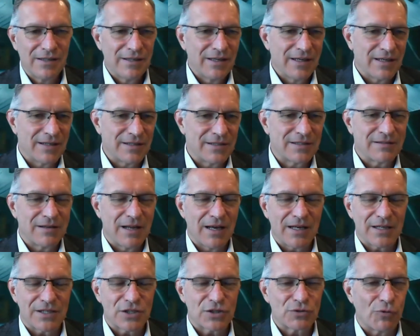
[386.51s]
and
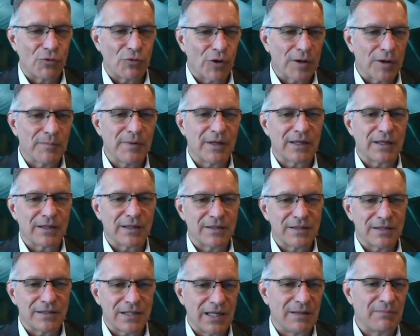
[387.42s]
uh, swarming
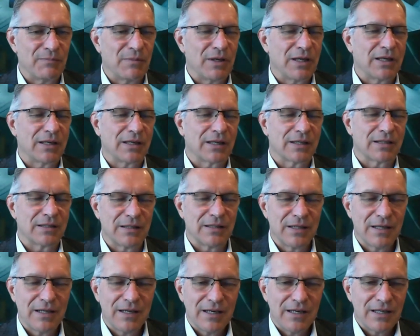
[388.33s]
and teaming and
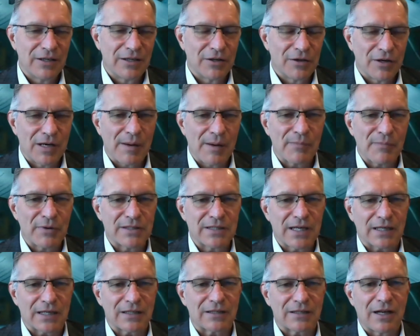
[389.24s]
you know a number of
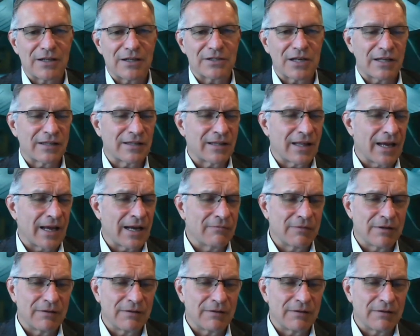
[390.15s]
technologies like that.